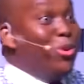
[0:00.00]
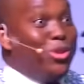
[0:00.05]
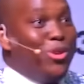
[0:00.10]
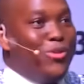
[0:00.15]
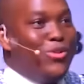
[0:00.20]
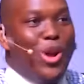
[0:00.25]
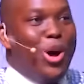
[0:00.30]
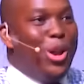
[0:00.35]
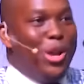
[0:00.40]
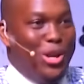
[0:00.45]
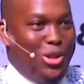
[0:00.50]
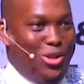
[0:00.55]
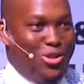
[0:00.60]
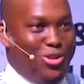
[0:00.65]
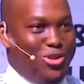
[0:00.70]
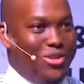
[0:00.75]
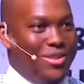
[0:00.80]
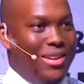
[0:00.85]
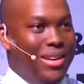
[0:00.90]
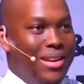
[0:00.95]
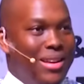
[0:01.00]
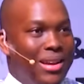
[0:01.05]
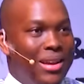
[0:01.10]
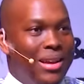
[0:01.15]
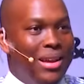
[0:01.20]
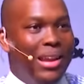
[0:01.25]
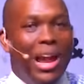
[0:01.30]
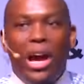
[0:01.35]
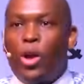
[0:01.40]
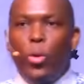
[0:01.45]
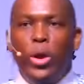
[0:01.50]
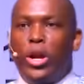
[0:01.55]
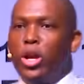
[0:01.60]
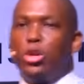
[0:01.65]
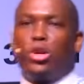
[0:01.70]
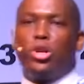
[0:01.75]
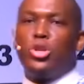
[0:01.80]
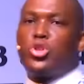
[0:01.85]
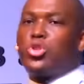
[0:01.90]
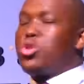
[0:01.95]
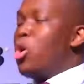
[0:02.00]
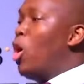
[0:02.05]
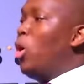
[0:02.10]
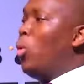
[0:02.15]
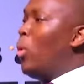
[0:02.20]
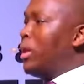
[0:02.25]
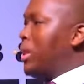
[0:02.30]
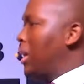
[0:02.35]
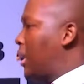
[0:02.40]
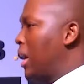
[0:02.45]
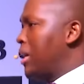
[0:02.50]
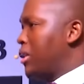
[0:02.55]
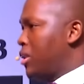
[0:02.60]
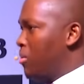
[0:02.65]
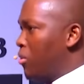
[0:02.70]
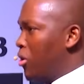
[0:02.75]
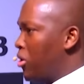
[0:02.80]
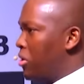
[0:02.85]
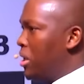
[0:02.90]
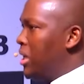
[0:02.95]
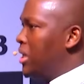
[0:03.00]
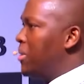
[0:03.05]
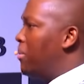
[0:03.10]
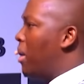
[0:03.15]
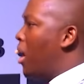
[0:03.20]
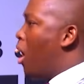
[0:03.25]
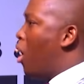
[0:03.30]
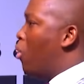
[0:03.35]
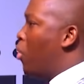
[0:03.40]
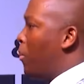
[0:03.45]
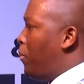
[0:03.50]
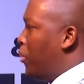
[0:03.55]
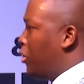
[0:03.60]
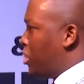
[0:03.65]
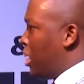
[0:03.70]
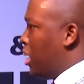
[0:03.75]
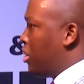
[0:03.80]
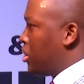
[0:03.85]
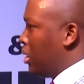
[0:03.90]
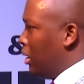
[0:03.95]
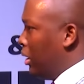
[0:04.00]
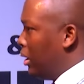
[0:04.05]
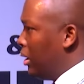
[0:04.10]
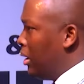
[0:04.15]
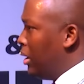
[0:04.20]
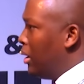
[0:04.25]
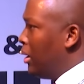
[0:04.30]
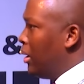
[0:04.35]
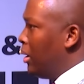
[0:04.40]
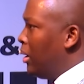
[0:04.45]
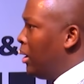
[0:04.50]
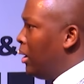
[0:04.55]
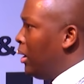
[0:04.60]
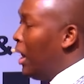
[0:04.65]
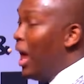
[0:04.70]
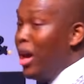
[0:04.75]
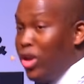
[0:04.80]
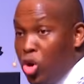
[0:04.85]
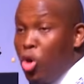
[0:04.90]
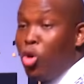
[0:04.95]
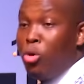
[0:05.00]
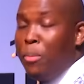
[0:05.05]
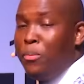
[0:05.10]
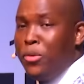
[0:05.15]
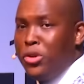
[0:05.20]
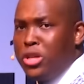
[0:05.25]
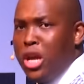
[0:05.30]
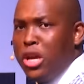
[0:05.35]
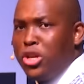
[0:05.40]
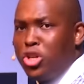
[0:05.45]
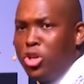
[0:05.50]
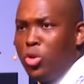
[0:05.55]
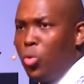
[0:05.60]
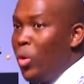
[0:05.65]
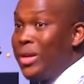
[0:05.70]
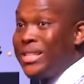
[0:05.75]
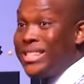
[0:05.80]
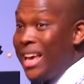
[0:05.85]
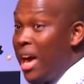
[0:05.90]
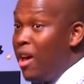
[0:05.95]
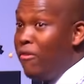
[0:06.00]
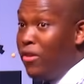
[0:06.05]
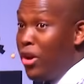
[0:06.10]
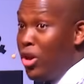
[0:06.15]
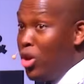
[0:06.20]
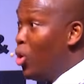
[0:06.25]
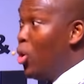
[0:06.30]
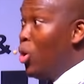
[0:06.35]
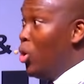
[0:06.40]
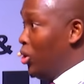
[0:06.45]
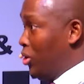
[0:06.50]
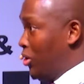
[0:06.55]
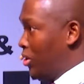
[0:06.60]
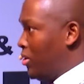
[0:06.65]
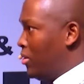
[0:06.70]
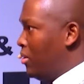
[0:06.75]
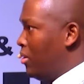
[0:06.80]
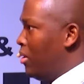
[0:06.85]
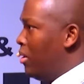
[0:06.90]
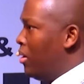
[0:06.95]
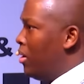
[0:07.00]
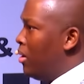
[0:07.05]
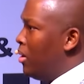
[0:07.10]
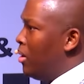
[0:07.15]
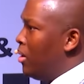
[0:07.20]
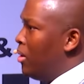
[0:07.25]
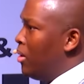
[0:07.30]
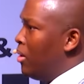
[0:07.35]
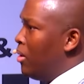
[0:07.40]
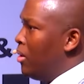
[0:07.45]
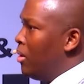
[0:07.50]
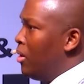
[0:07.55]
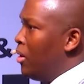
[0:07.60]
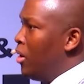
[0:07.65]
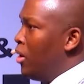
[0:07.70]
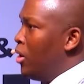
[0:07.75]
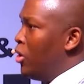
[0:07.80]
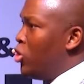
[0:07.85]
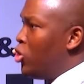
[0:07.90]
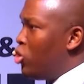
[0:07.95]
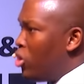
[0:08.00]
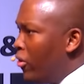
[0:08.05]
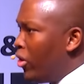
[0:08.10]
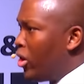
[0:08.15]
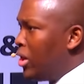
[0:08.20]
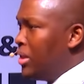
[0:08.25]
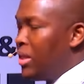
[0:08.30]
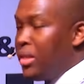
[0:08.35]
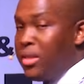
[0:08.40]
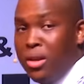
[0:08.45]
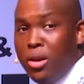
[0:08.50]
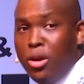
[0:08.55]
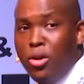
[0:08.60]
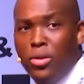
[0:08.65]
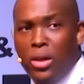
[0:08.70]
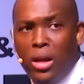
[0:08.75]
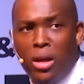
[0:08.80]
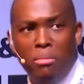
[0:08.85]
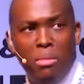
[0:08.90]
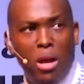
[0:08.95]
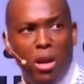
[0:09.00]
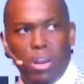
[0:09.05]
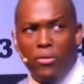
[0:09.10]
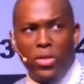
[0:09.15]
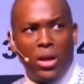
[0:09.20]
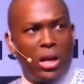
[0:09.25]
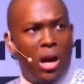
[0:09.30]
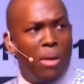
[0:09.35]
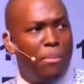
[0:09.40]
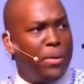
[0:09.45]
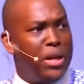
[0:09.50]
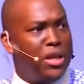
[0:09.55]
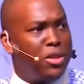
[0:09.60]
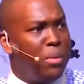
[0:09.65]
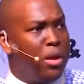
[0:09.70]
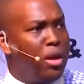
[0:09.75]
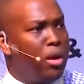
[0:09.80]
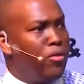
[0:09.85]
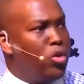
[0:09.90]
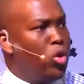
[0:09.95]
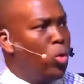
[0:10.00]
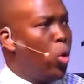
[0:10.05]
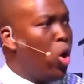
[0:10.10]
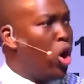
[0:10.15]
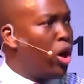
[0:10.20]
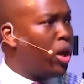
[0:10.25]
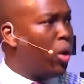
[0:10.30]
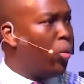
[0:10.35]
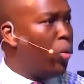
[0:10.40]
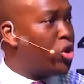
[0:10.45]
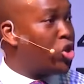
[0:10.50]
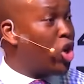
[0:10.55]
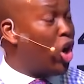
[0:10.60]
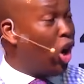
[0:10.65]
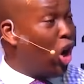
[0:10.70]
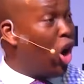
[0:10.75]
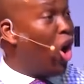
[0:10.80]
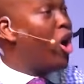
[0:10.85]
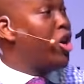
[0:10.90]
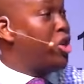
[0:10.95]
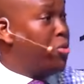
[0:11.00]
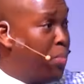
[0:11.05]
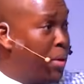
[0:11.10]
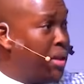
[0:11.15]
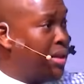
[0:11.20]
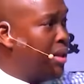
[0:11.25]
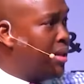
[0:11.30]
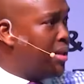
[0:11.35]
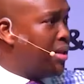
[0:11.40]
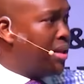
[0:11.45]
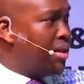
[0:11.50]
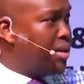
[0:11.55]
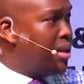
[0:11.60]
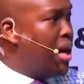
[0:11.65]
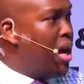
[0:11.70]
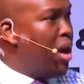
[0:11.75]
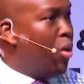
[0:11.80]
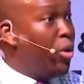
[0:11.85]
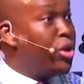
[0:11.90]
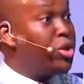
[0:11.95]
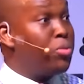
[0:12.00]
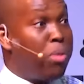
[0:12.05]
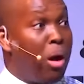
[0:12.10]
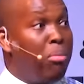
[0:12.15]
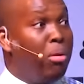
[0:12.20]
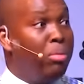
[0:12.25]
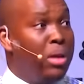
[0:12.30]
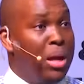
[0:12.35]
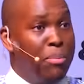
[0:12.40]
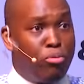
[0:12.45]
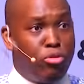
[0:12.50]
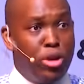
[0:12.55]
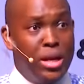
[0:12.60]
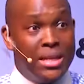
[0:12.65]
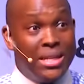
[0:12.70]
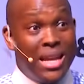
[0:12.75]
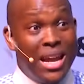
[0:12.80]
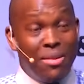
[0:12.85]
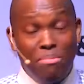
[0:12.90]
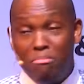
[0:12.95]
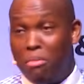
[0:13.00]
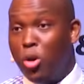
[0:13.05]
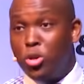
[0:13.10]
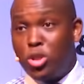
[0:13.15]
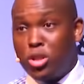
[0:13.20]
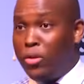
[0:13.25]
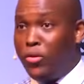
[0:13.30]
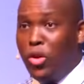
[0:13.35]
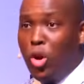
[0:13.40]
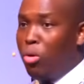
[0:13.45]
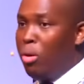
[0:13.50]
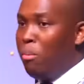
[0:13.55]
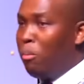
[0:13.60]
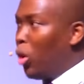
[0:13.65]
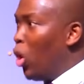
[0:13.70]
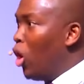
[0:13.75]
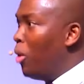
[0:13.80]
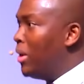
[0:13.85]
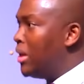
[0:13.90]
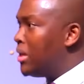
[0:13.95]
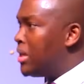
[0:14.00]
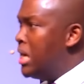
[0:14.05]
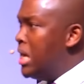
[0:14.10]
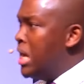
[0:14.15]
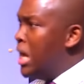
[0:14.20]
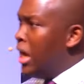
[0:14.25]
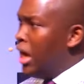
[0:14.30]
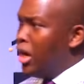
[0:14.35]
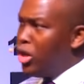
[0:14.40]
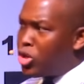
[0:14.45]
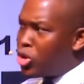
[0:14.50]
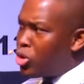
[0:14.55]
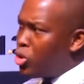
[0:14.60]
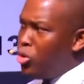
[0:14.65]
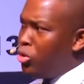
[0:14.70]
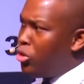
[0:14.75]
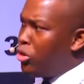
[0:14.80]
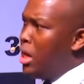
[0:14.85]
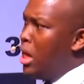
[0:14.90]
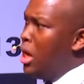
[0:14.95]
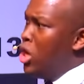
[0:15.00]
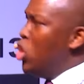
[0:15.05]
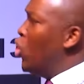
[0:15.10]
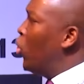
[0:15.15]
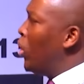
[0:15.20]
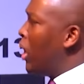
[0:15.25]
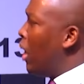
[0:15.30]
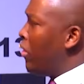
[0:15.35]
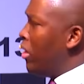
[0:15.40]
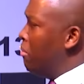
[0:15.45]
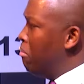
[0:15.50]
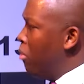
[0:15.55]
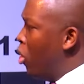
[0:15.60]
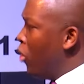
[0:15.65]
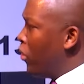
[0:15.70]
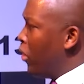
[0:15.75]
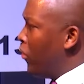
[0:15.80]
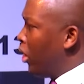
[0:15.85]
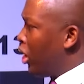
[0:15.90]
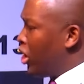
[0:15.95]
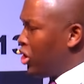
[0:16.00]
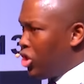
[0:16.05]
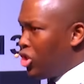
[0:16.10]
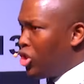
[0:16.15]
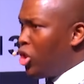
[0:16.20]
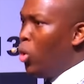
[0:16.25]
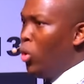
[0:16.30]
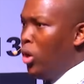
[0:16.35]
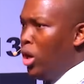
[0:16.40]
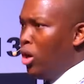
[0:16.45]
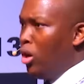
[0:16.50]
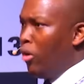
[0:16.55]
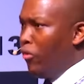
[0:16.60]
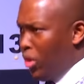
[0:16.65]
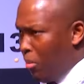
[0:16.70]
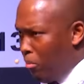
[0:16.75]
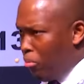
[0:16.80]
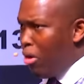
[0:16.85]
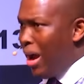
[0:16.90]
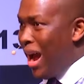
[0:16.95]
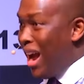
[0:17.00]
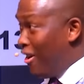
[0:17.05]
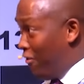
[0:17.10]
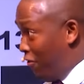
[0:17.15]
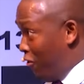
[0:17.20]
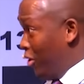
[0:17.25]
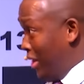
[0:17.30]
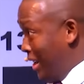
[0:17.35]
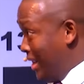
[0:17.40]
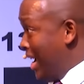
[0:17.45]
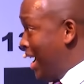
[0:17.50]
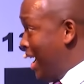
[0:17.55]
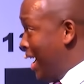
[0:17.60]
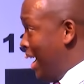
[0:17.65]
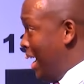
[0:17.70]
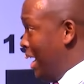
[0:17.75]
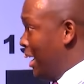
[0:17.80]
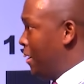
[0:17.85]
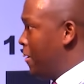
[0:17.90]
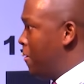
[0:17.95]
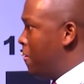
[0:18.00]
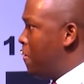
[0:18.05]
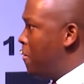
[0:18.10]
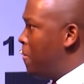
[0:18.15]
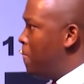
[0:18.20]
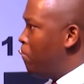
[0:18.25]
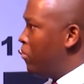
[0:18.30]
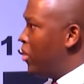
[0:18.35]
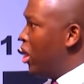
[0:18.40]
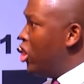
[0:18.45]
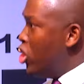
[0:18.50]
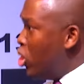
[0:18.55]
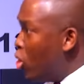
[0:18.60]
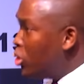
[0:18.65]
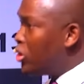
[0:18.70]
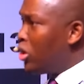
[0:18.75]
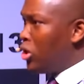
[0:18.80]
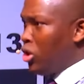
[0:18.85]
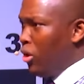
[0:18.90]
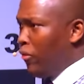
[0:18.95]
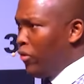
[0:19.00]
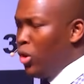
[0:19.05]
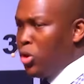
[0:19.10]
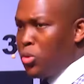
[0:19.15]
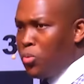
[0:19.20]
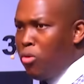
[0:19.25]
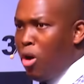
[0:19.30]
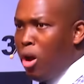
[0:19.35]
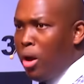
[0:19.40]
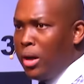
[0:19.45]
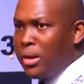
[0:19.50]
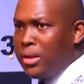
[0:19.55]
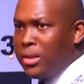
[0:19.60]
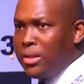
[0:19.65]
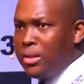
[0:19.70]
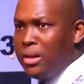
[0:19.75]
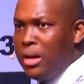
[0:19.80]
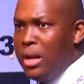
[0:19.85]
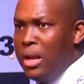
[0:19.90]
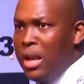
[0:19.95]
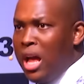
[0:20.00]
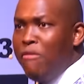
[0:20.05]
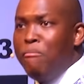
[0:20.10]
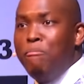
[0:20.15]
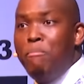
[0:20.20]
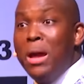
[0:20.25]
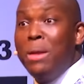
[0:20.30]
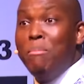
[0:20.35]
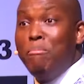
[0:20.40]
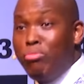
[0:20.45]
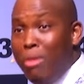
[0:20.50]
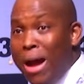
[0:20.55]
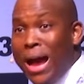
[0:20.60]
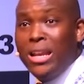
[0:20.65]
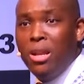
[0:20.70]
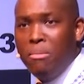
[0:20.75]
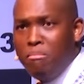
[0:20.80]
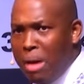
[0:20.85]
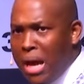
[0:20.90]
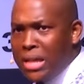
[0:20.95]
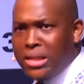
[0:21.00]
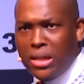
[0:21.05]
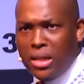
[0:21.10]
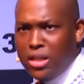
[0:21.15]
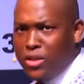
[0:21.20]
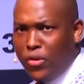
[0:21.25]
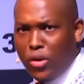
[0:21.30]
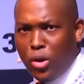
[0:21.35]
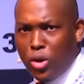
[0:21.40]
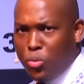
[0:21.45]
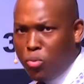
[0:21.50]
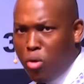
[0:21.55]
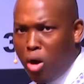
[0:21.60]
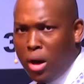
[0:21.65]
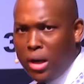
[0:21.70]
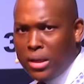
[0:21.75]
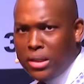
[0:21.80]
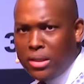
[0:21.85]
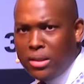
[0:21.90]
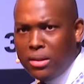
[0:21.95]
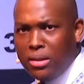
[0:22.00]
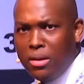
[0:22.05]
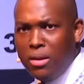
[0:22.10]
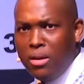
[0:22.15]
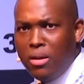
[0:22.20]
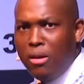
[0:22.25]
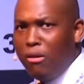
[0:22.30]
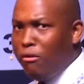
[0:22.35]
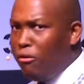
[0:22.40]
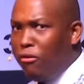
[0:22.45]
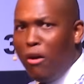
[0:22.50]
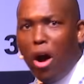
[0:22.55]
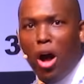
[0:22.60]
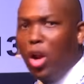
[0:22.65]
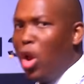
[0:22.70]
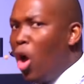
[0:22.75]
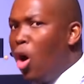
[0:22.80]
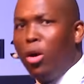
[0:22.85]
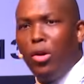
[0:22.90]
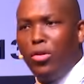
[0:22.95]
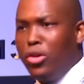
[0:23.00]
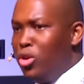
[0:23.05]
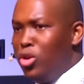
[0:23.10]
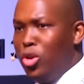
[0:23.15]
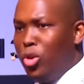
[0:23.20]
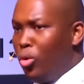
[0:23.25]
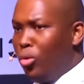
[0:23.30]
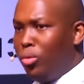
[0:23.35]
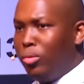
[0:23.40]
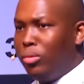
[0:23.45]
of knowledge. Like we can control what the customer thinks about our reputation. like your reputation was ever yours. Did you ever consider that in many companies many of you work in, which are large businesses, which probably predate most of your employment, in truth, you are nothing more than the custodian of the brand for the day. The users of those products have been brand ambassadors for those products far longer than you.